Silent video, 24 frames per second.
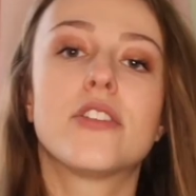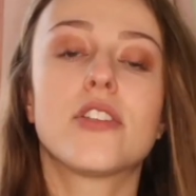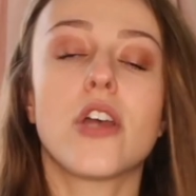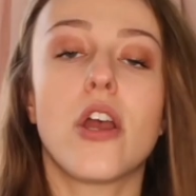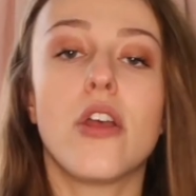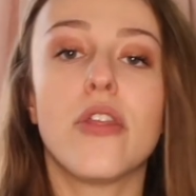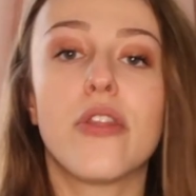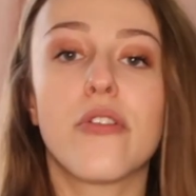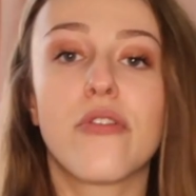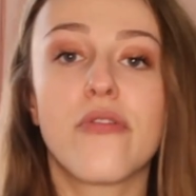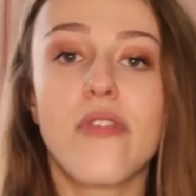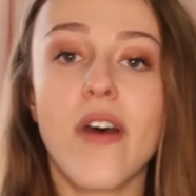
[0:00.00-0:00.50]

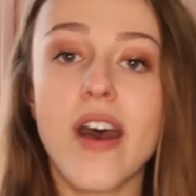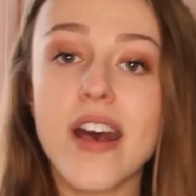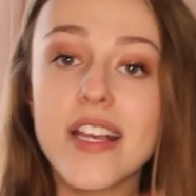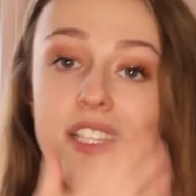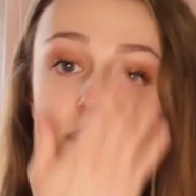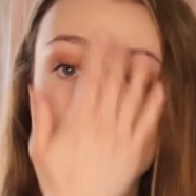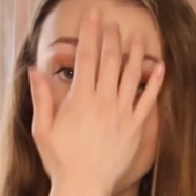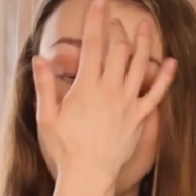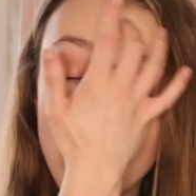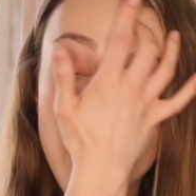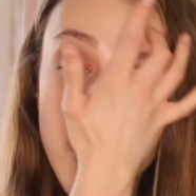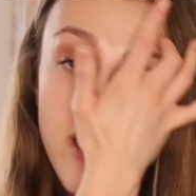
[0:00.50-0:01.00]
So the
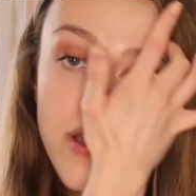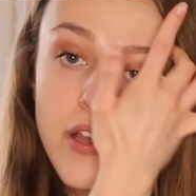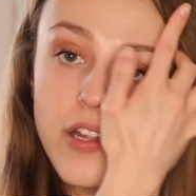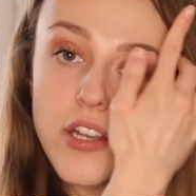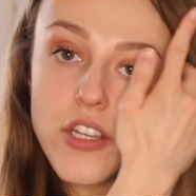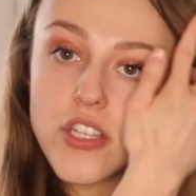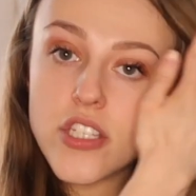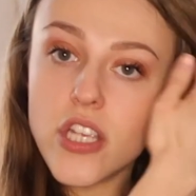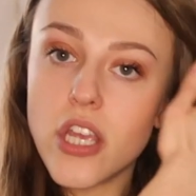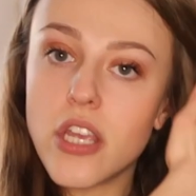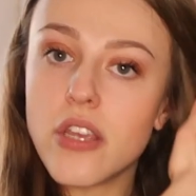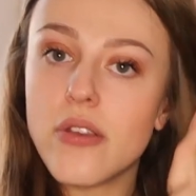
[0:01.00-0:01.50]
first one I'm going
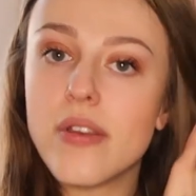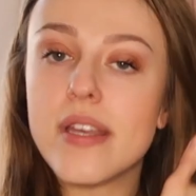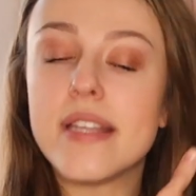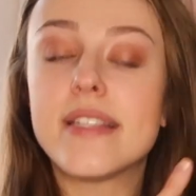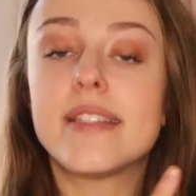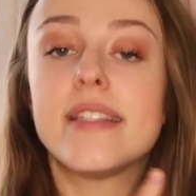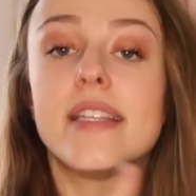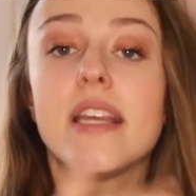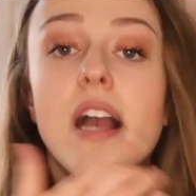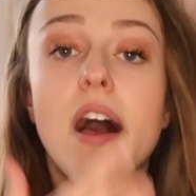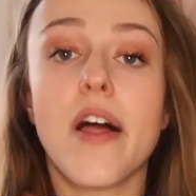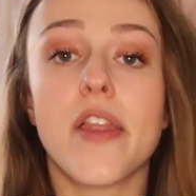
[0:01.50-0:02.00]
to show you
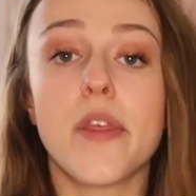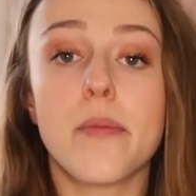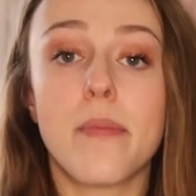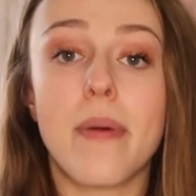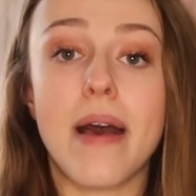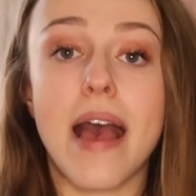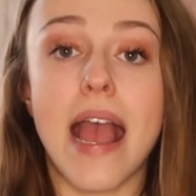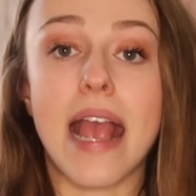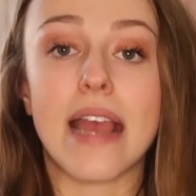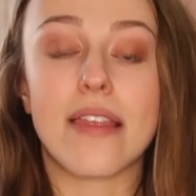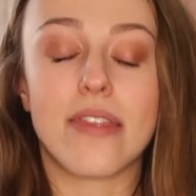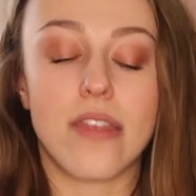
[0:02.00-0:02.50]
is the other
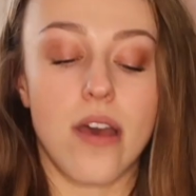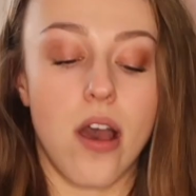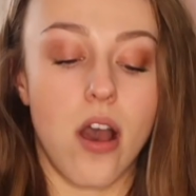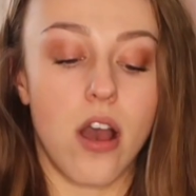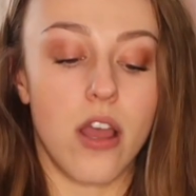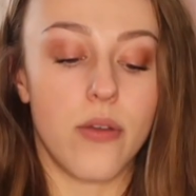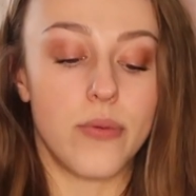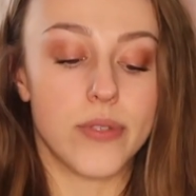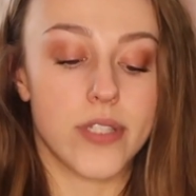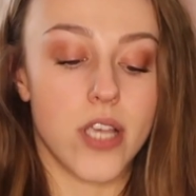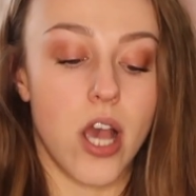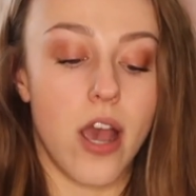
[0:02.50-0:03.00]
bag that
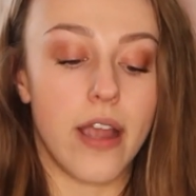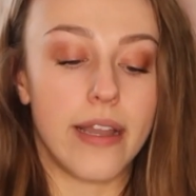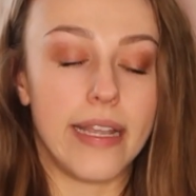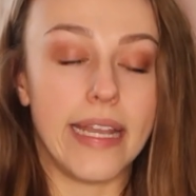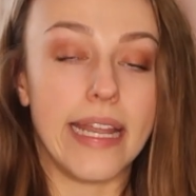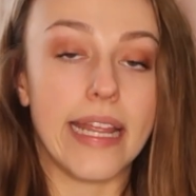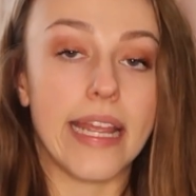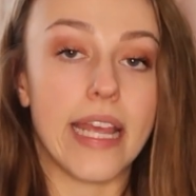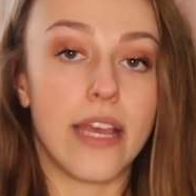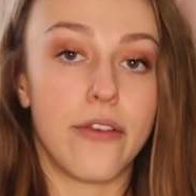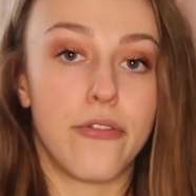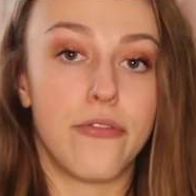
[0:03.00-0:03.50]
I was
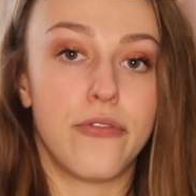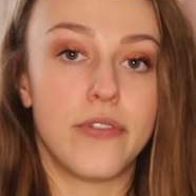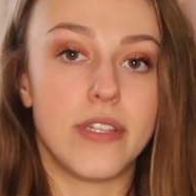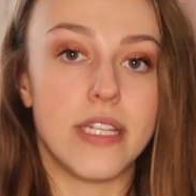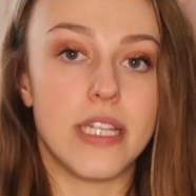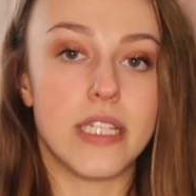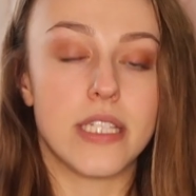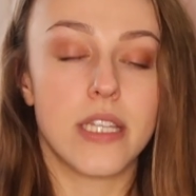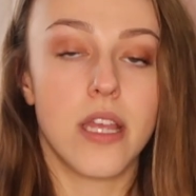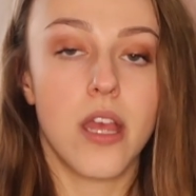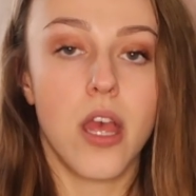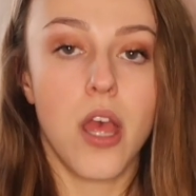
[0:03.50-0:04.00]
kindly
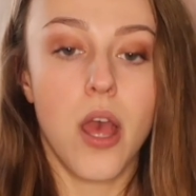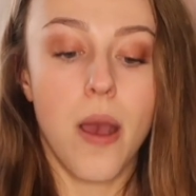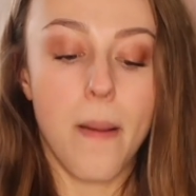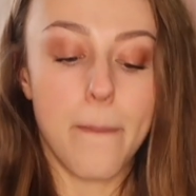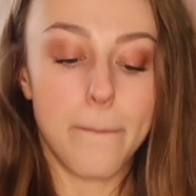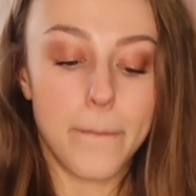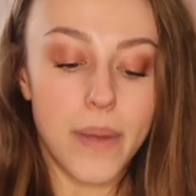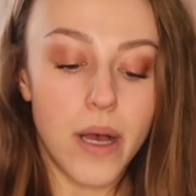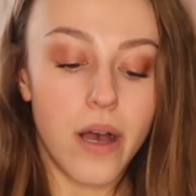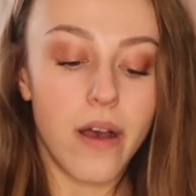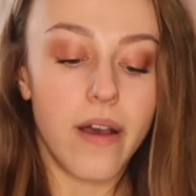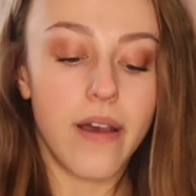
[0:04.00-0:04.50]
gifted
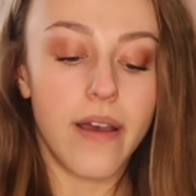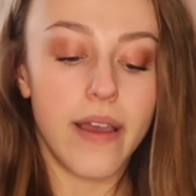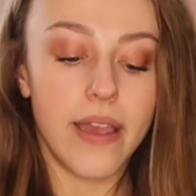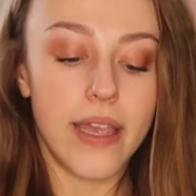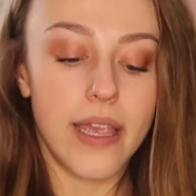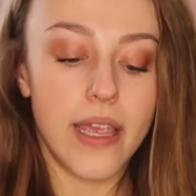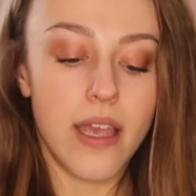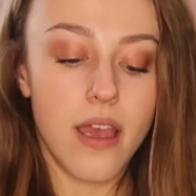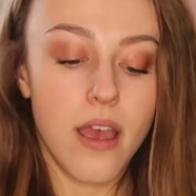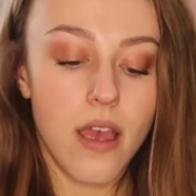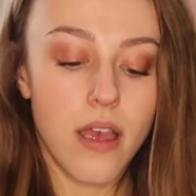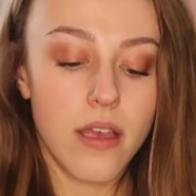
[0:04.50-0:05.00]

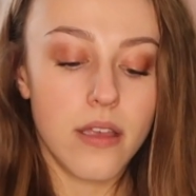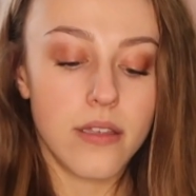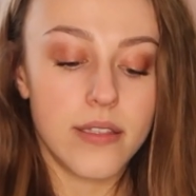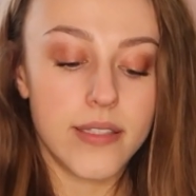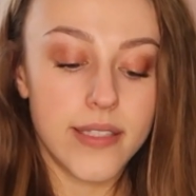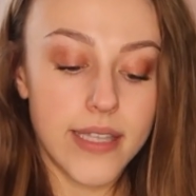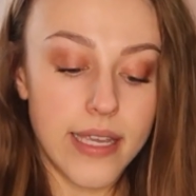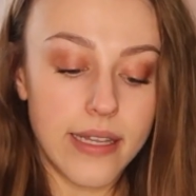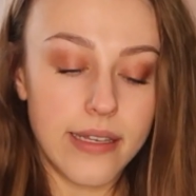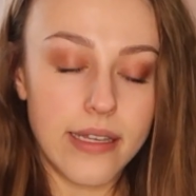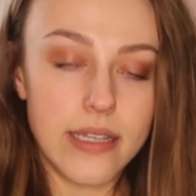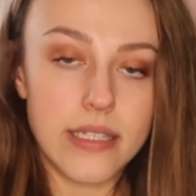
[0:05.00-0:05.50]
by
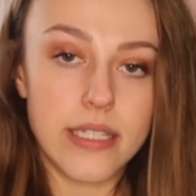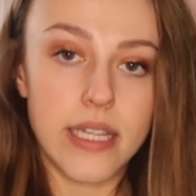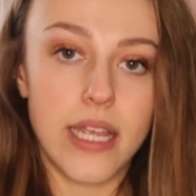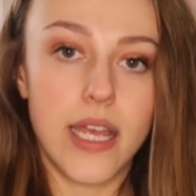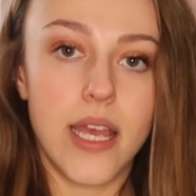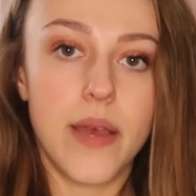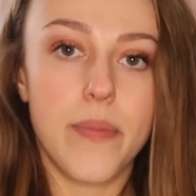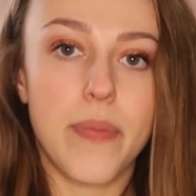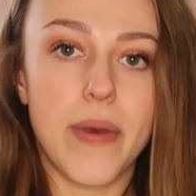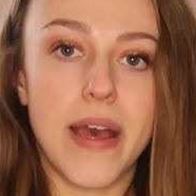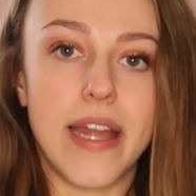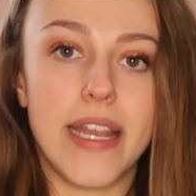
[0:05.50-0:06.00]
Skinny
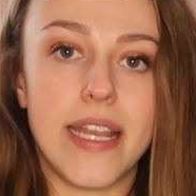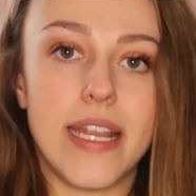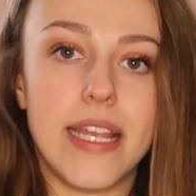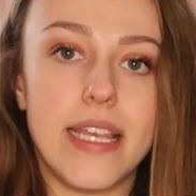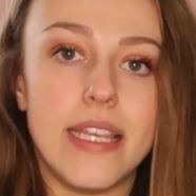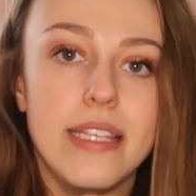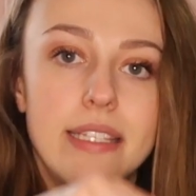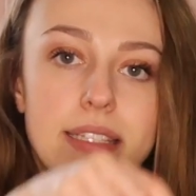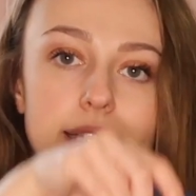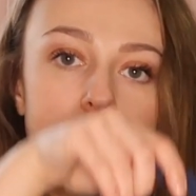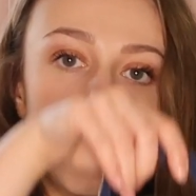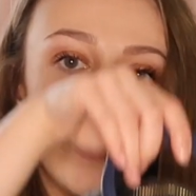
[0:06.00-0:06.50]
Dip, and it
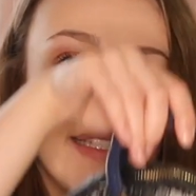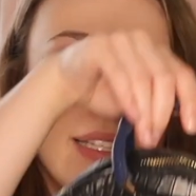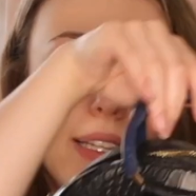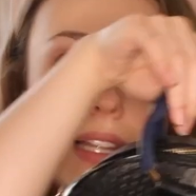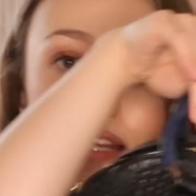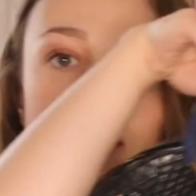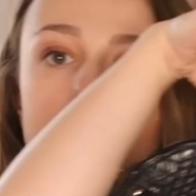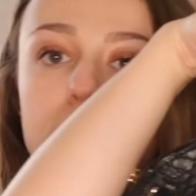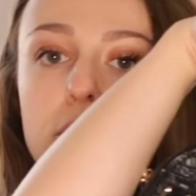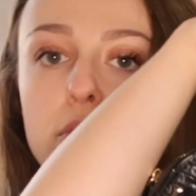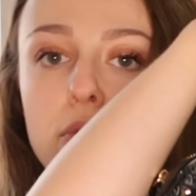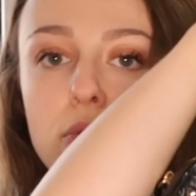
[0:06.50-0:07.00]
is this
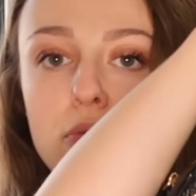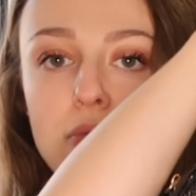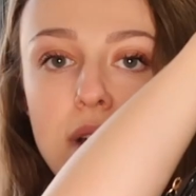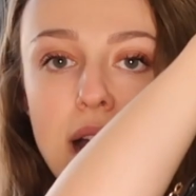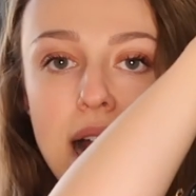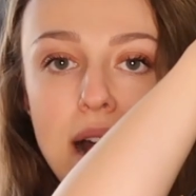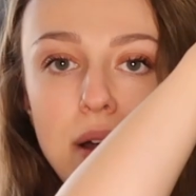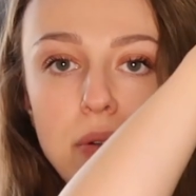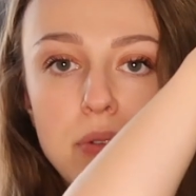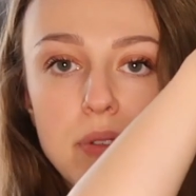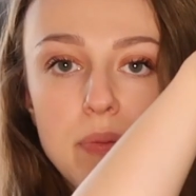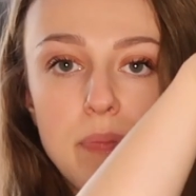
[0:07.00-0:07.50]
little
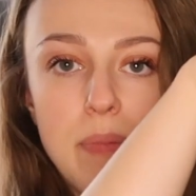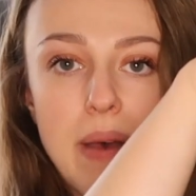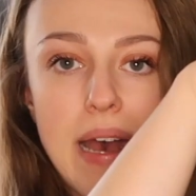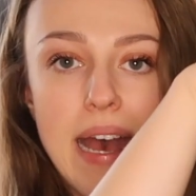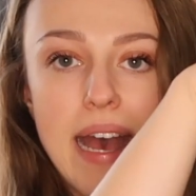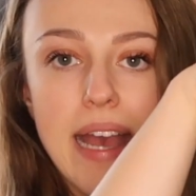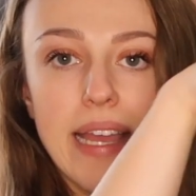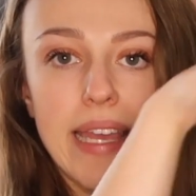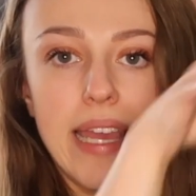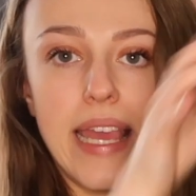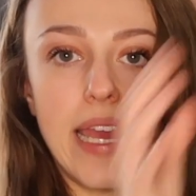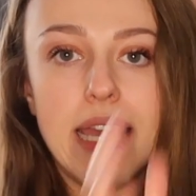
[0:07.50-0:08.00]
round
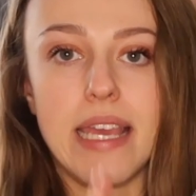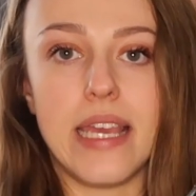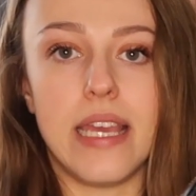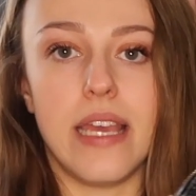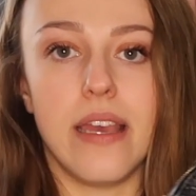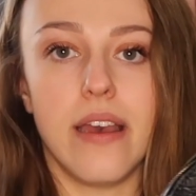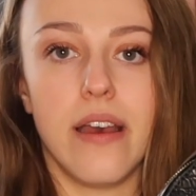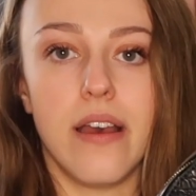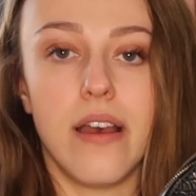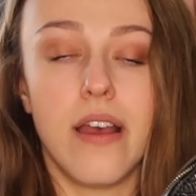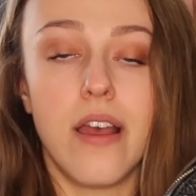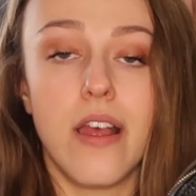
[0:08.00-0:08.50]
bag
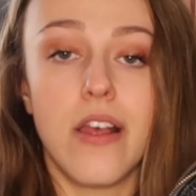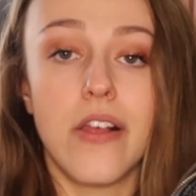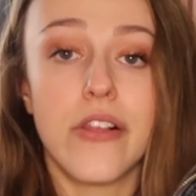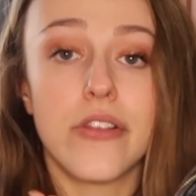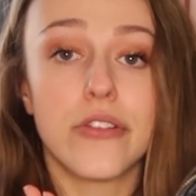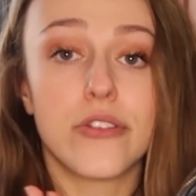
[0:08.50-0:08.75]
here.